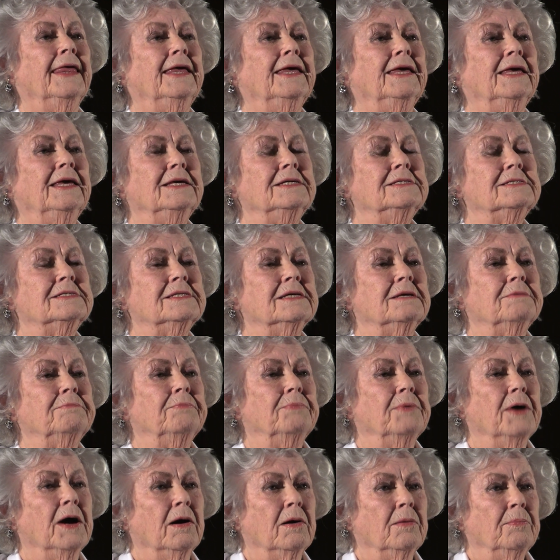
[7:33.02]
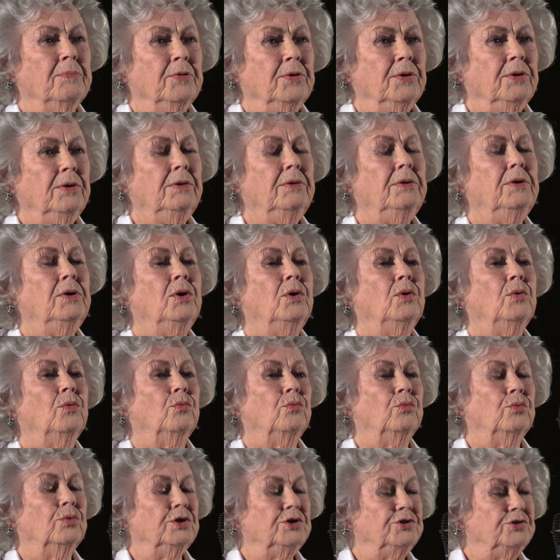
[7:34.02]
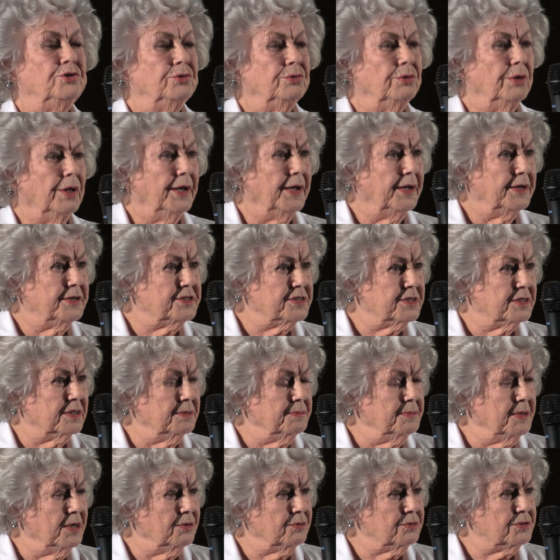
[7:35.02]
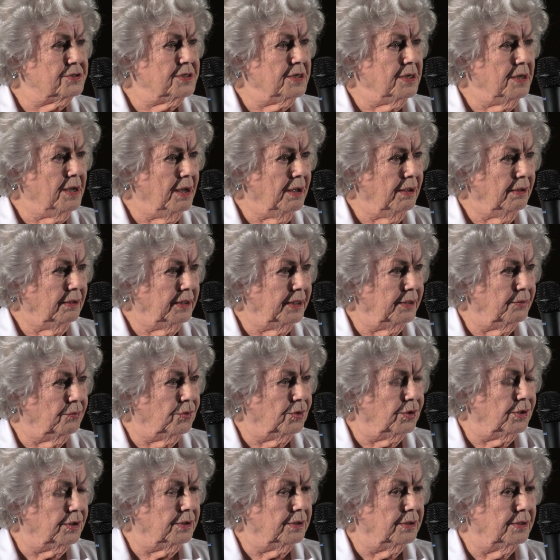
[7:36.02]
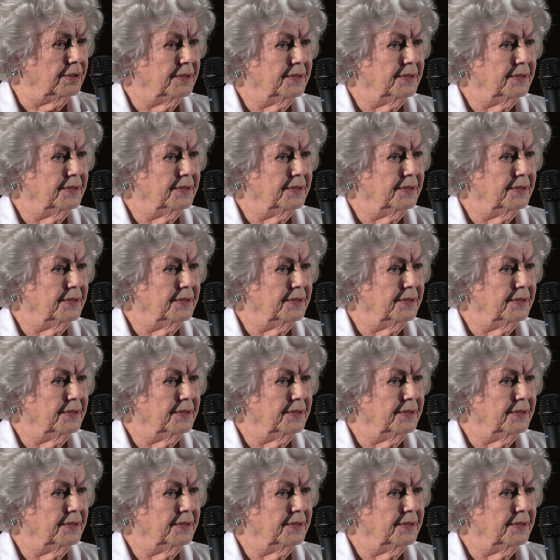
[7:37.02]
he said, Barbara, would you like to come out to Hollywood?